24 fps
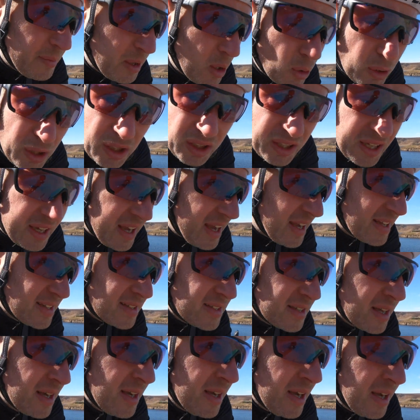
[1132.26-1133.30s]
The other thing
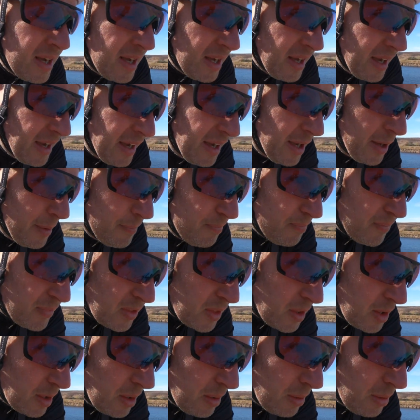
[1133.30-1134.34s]
is
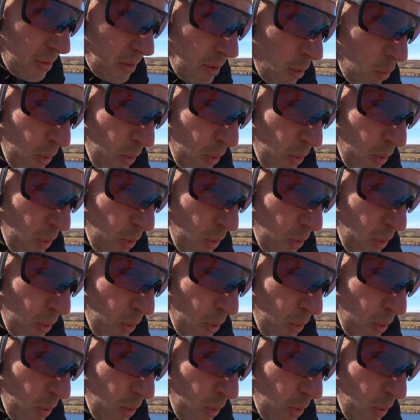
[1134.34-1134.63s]
the